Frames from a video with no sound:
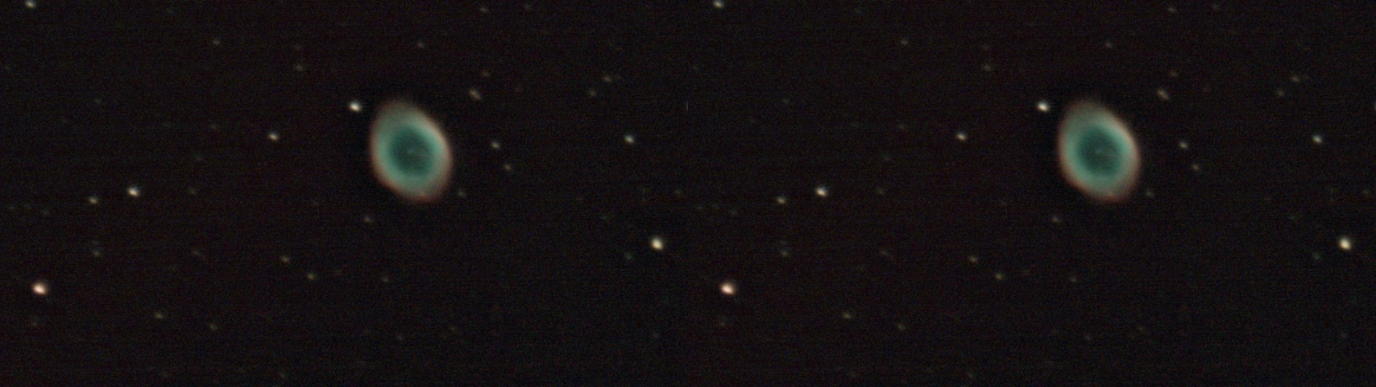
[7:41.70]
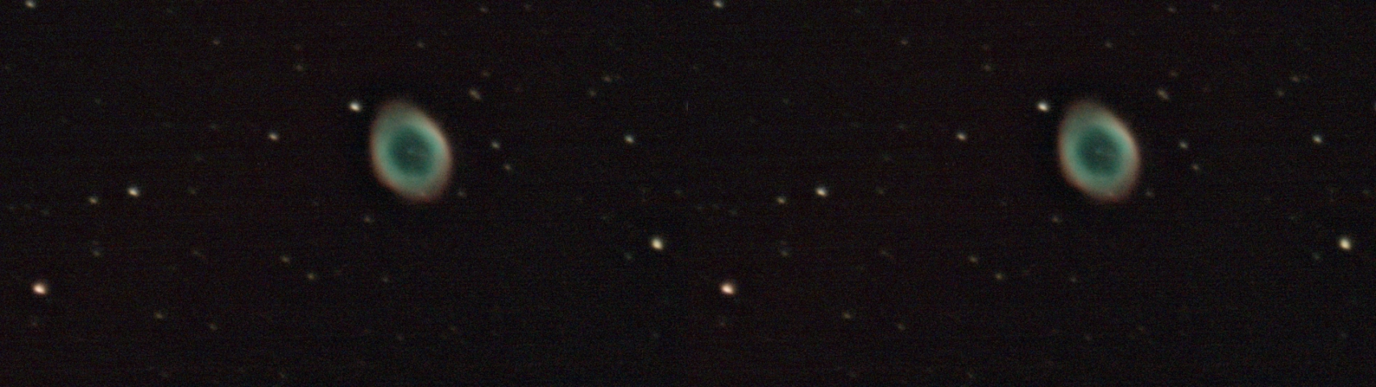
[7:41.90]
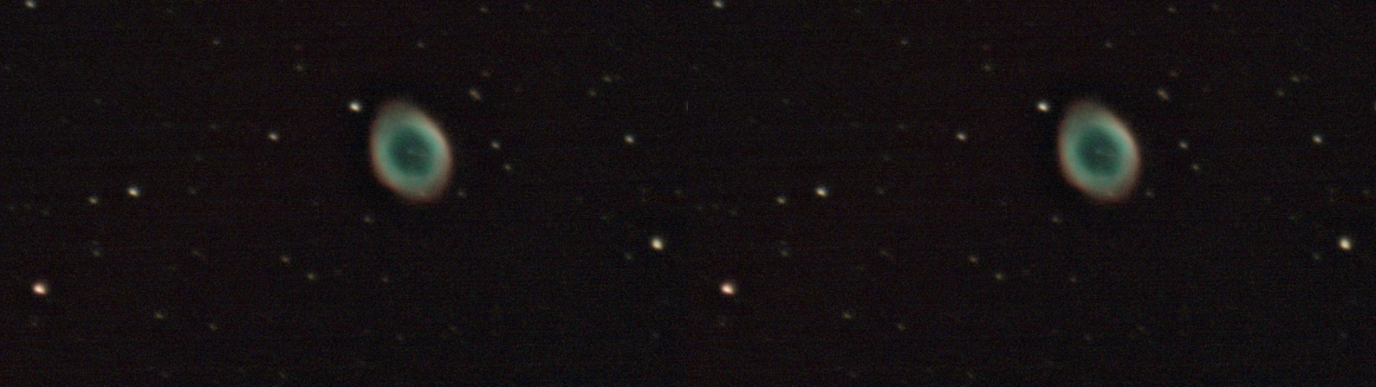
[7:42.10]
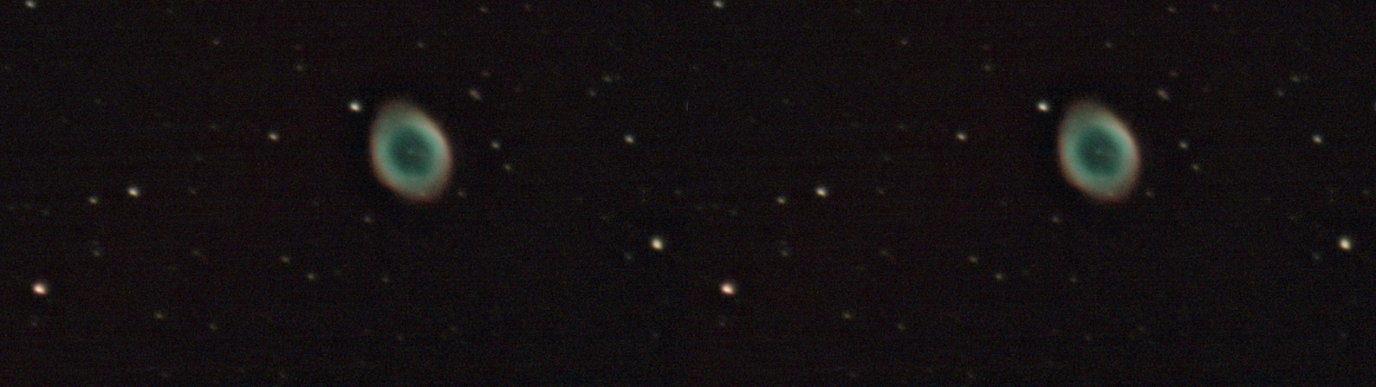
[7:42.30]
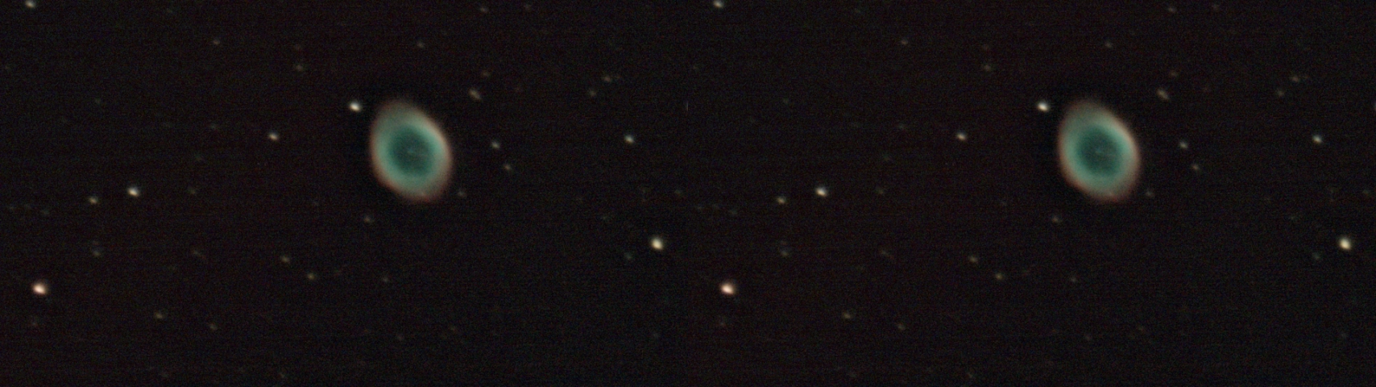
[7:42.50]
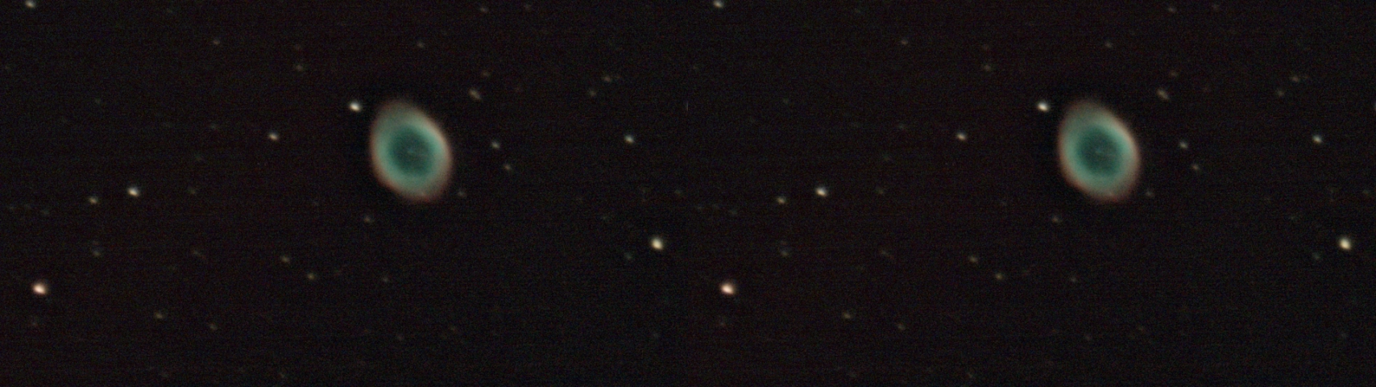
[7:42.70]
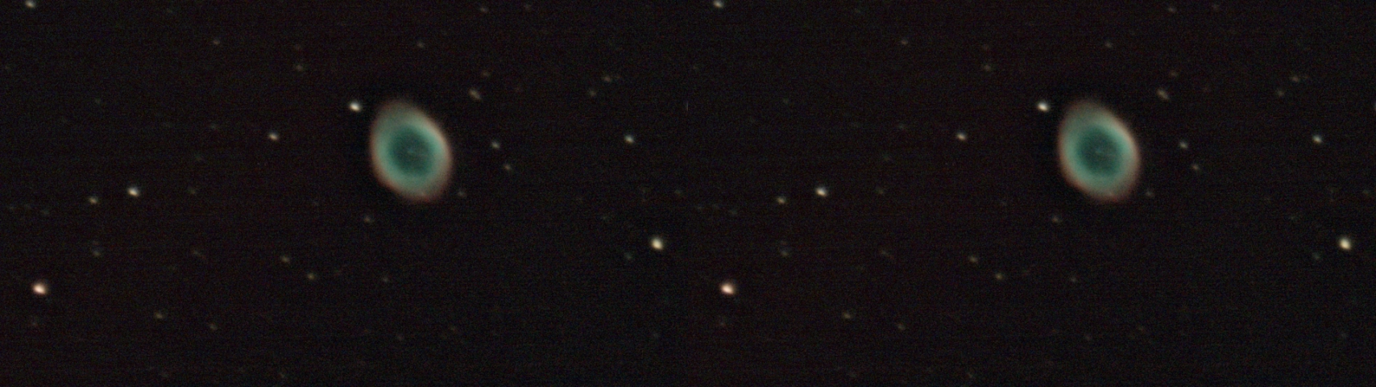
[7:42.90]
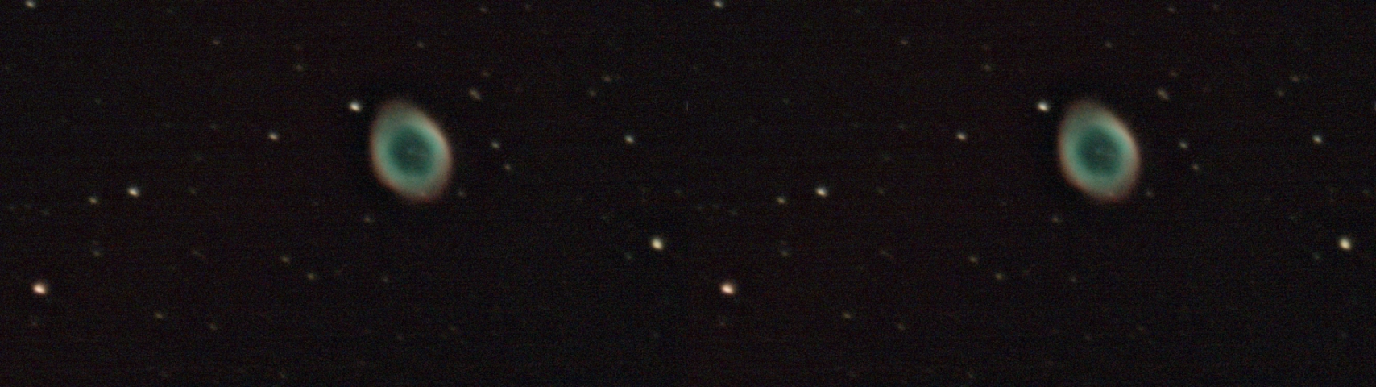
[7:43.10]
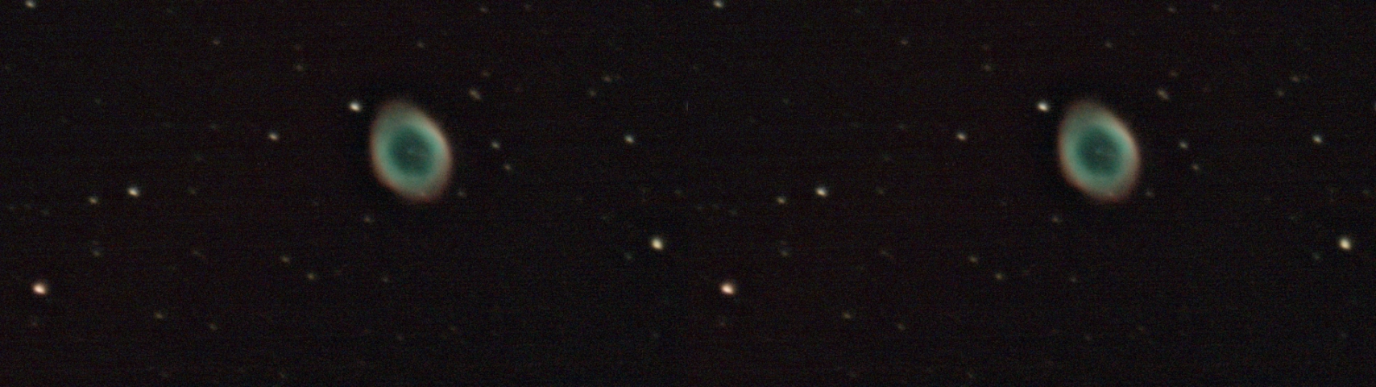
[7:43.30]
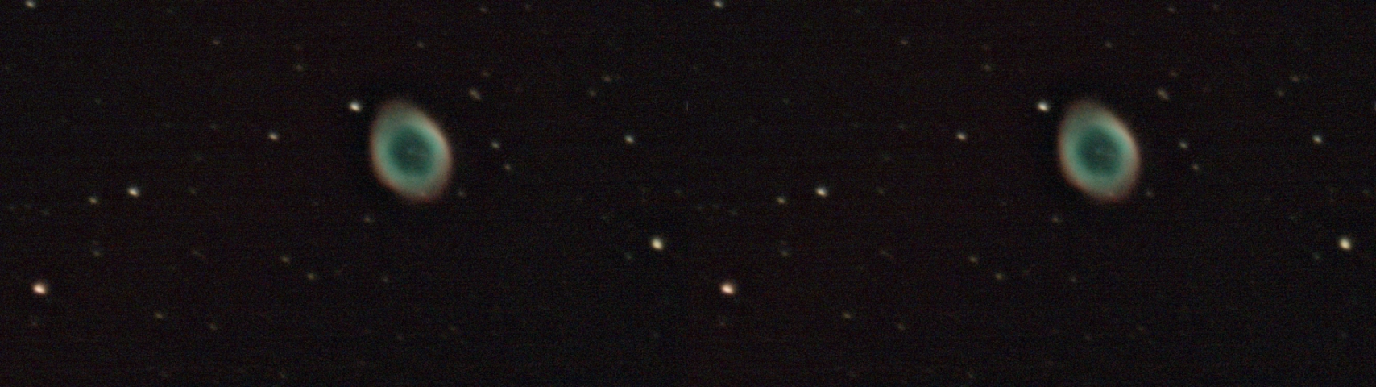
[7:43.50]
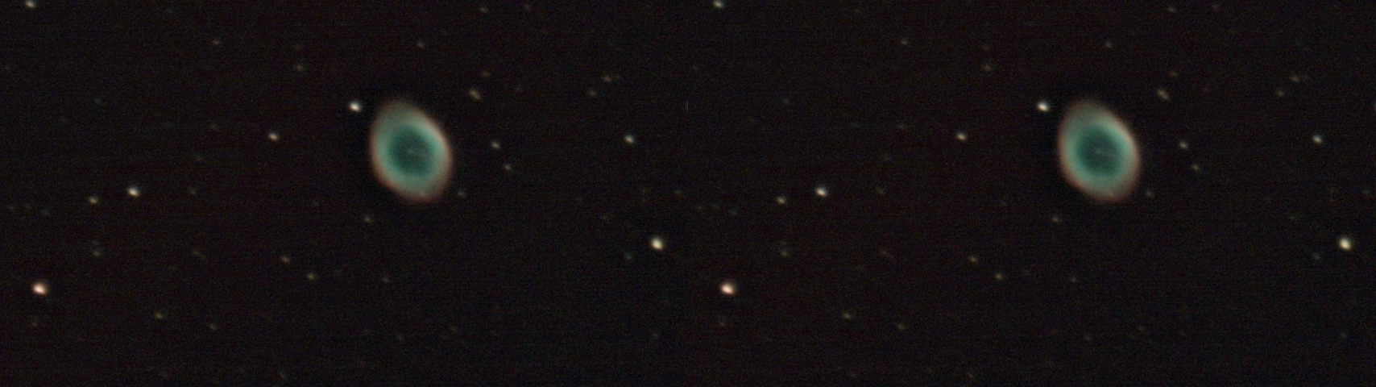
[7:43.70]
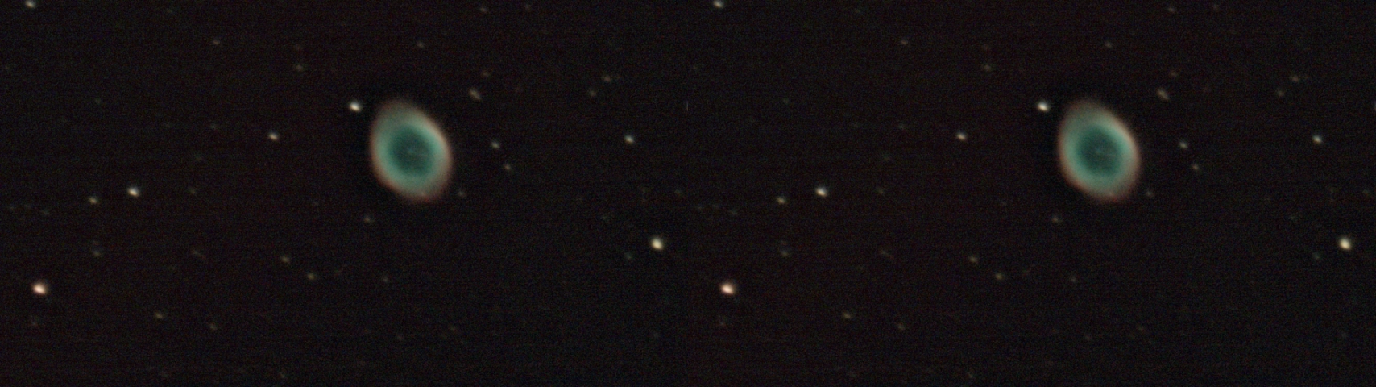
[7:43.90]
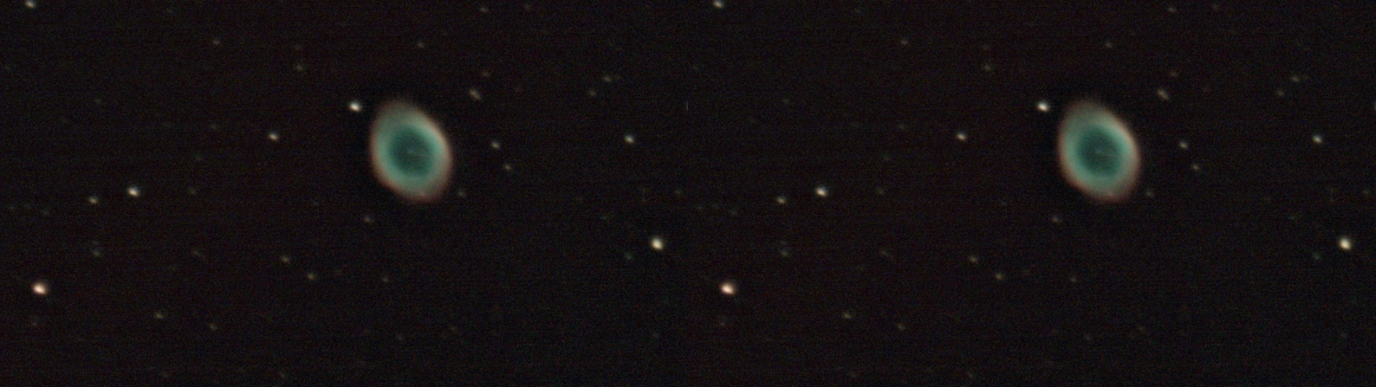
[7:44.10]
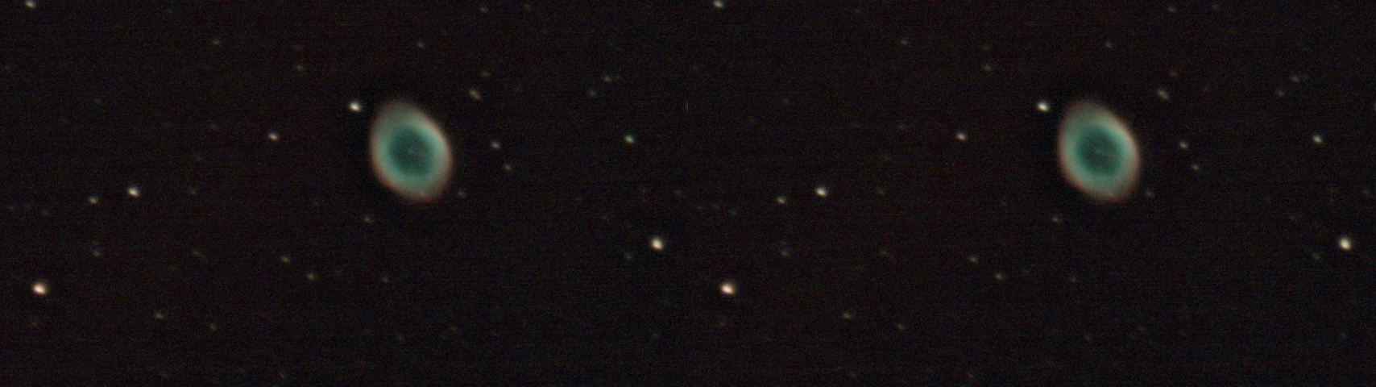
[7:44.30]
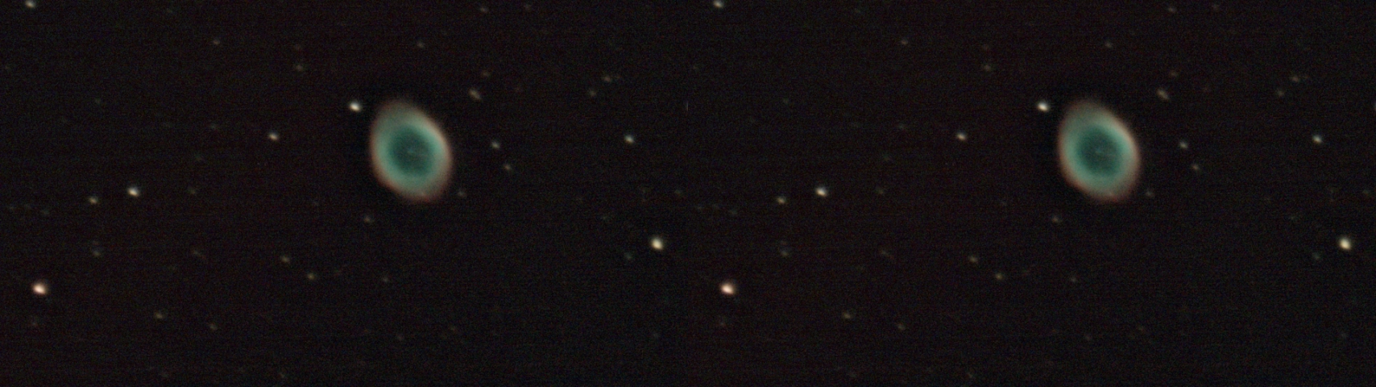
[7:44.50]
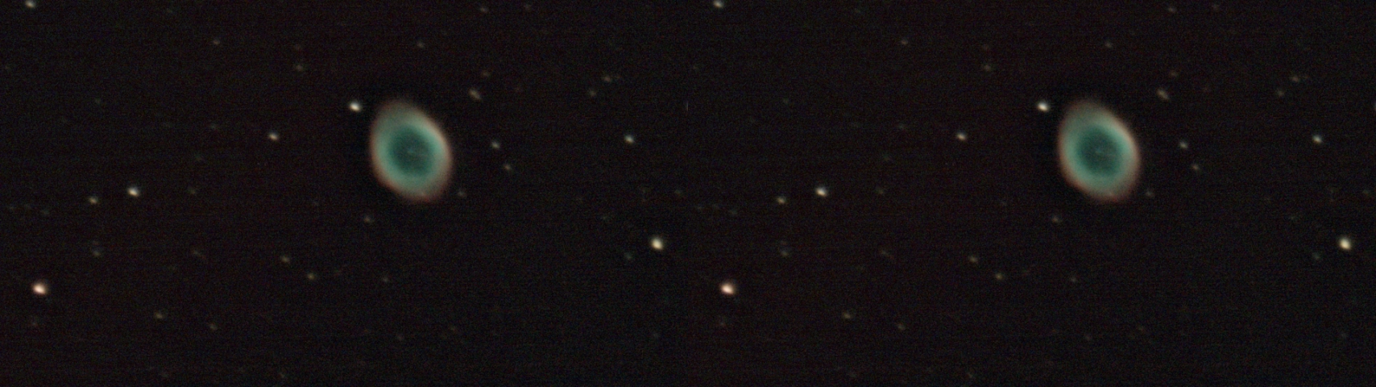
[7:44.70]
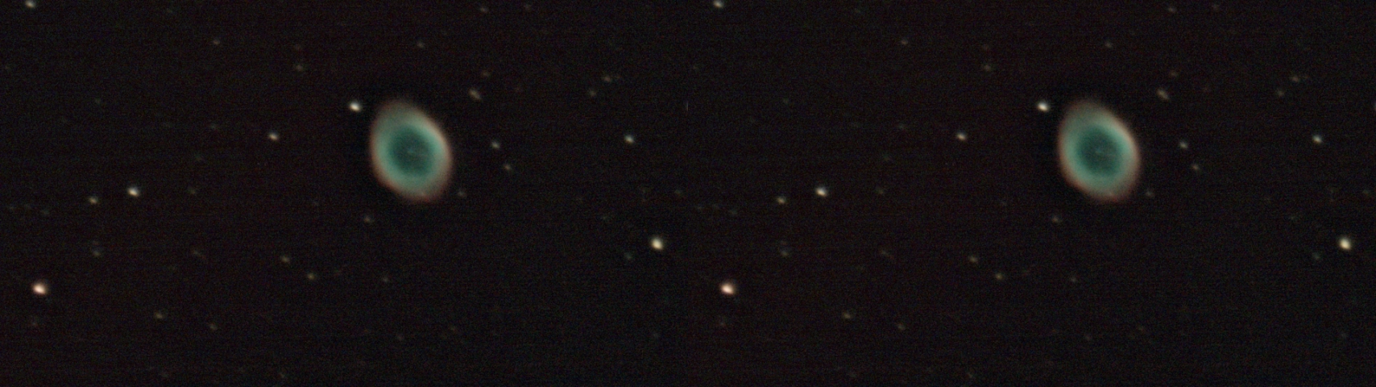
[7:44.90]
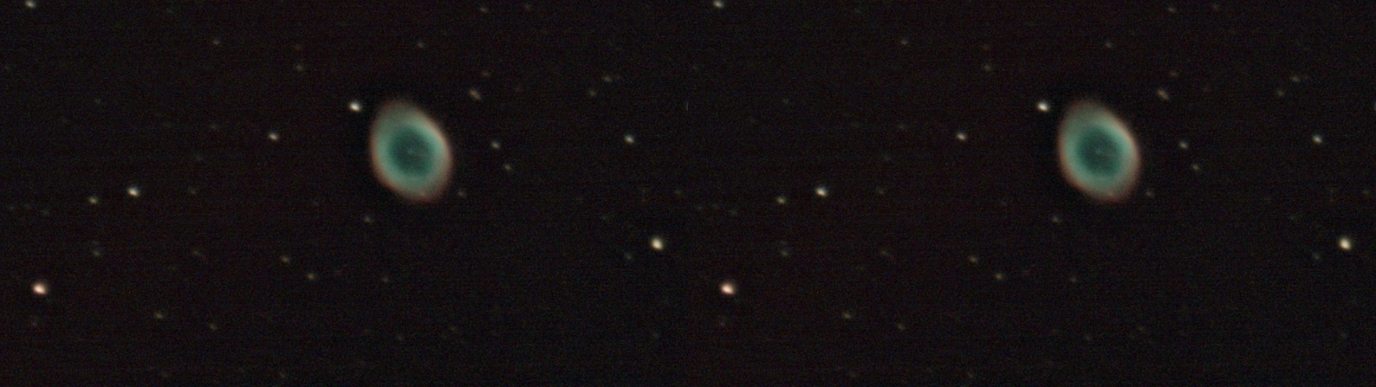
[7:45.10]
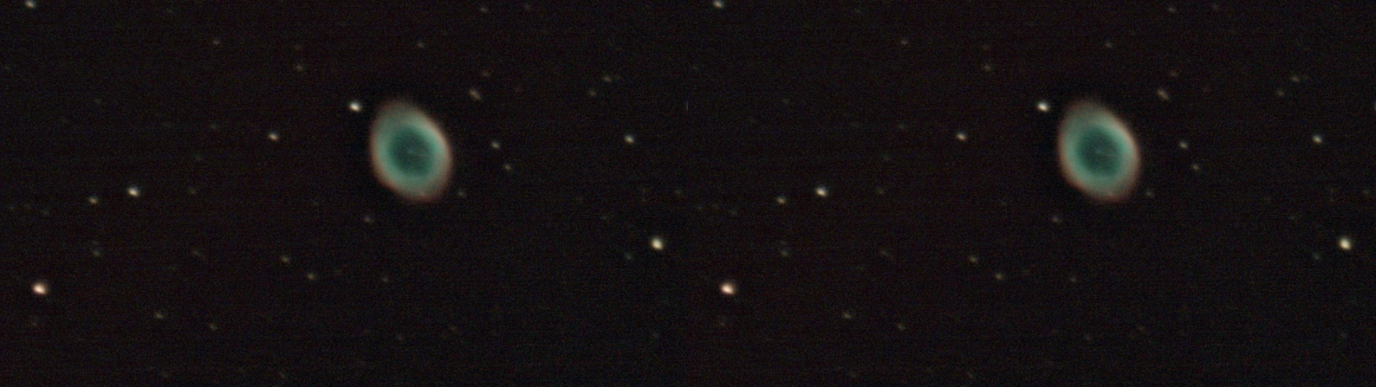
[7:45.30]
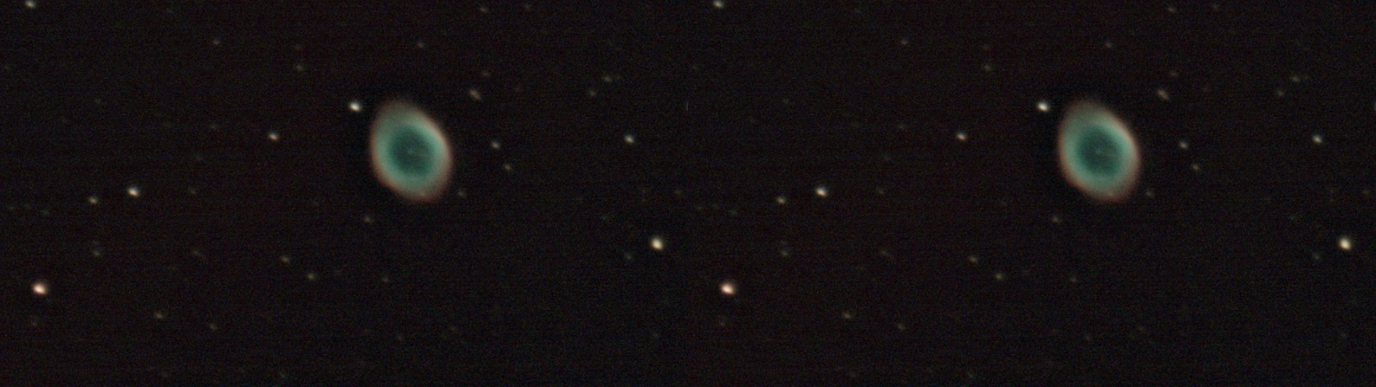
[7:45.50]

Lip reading: (no speaker visible)